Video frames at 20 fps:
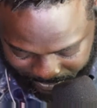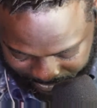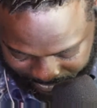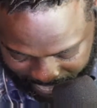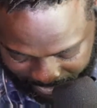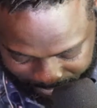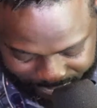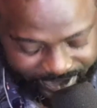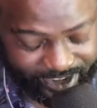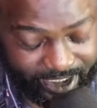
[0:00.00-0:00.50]

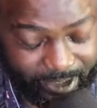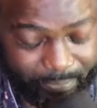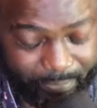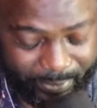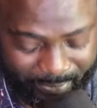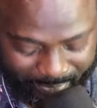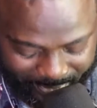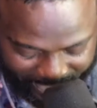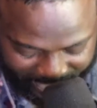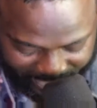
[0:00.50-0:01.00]
Keep
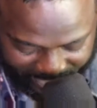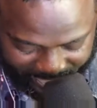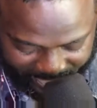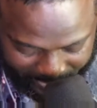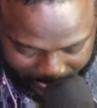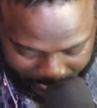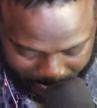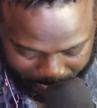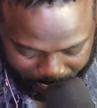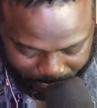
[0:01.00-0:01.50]
simping, man.
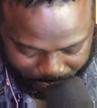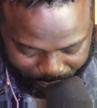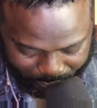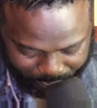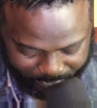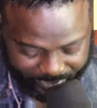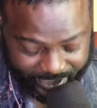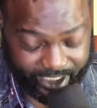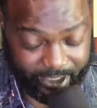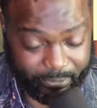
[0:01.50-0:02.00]

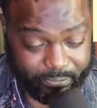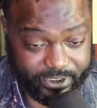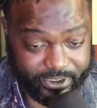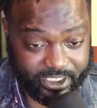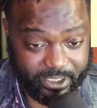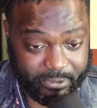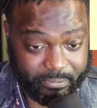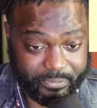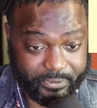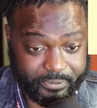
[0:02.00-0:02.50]
Keep
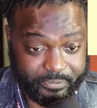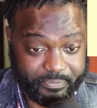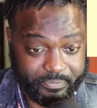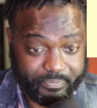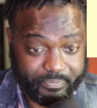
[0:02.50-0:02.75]
simping.